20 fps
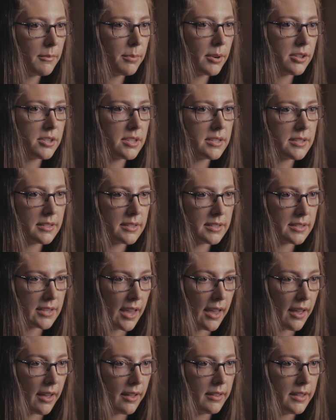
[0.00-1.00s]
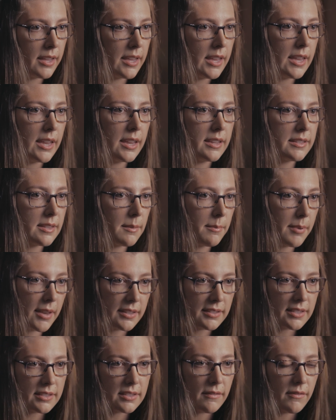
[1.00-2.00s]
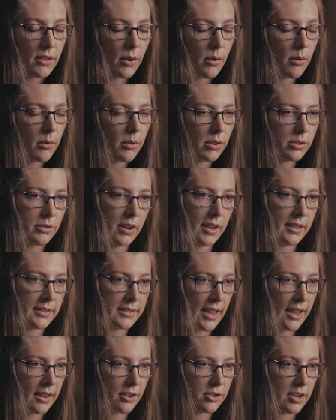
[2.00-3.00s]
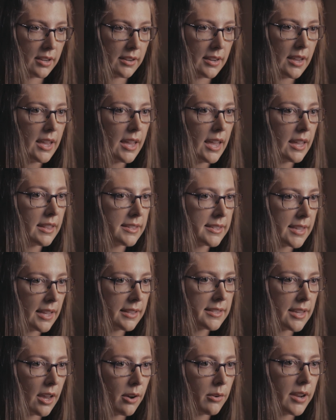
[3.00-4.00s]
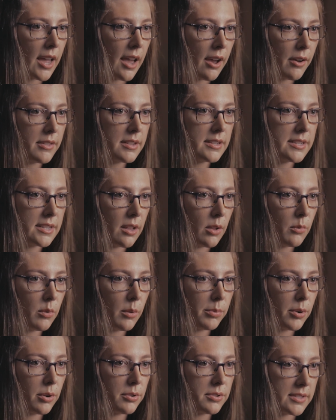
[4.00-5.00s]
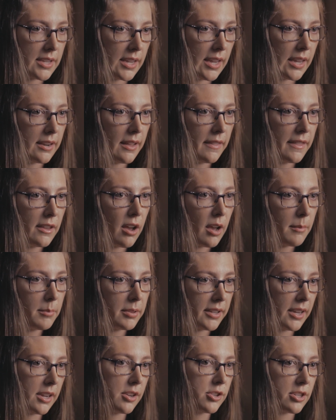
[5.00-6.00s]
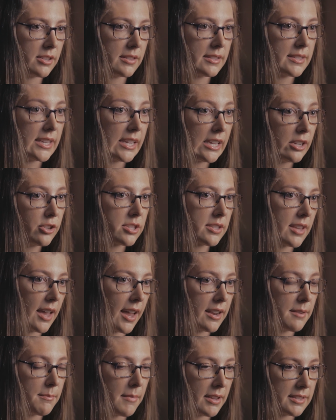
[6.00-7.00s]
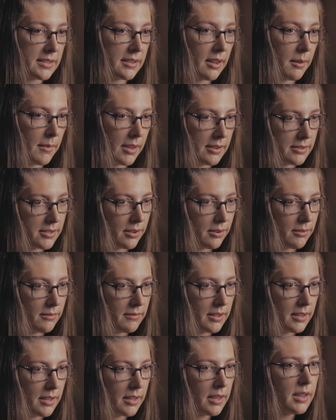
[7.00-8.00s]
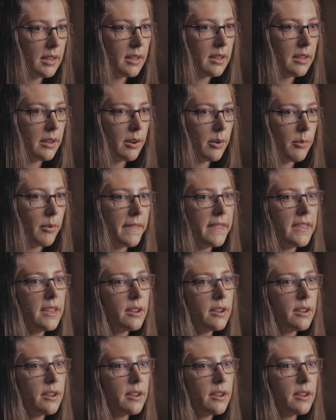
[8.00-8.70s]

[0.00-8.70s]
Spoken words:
purchase and sale is the basis of the whole transaction and sets out how the deal will proceed and the obligations each side must commit to. When the